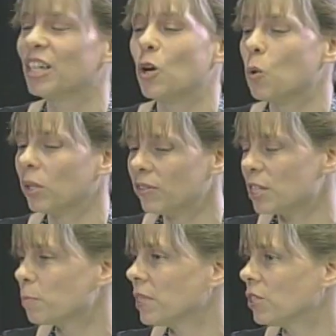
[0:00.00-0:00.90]
all
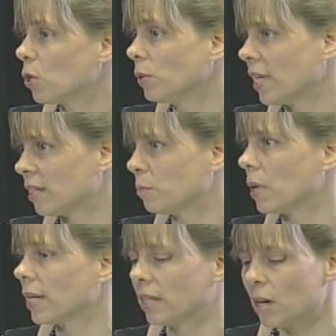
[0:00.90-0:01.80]
has been donated
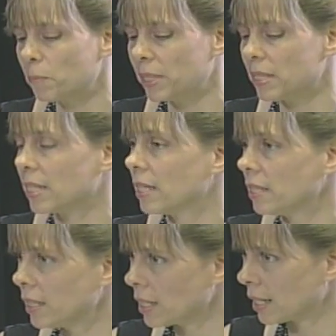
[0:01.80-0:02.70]
by companies in
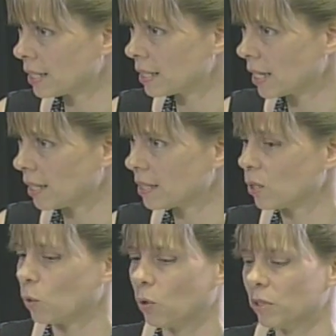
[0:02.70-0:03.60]
the United States,
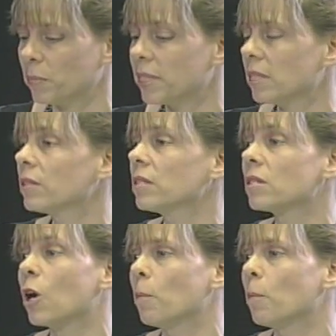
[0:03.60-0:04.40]
and all the materials are